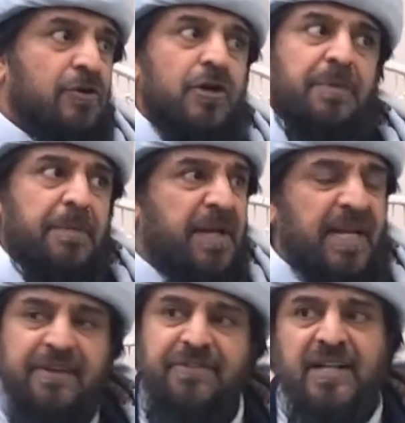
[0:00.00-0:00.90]
could be
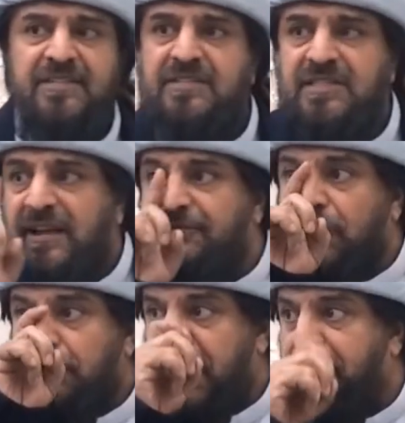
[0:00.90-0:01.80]
believers,
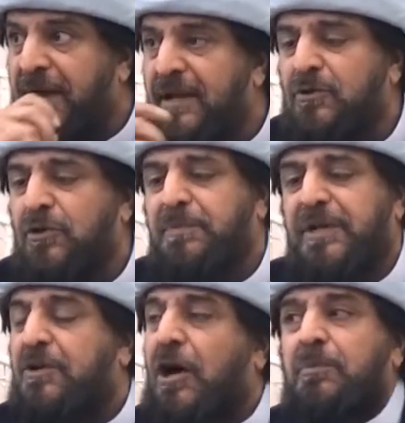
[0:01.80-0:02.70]
sinful people, could
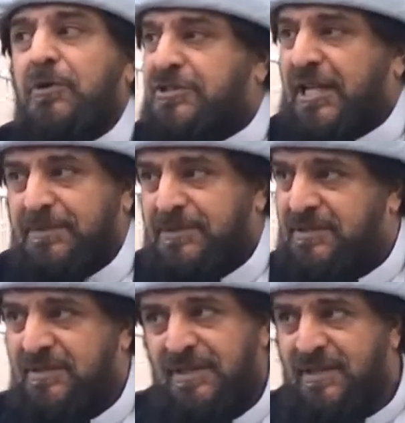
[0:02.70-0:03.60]
be non-Muslims.